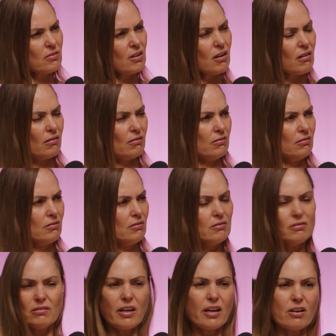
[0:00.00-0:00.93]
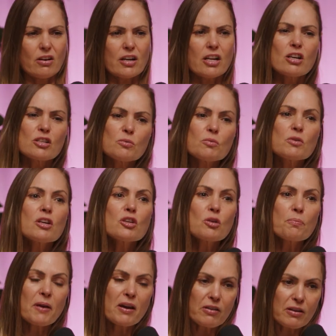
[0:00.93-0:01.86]
oh, hang on. He goes, you're
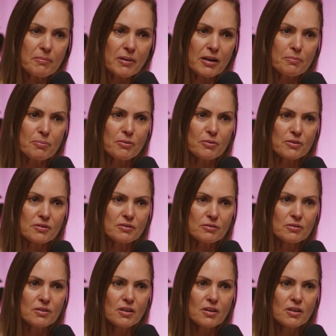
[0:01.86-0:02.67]
perimenopausal.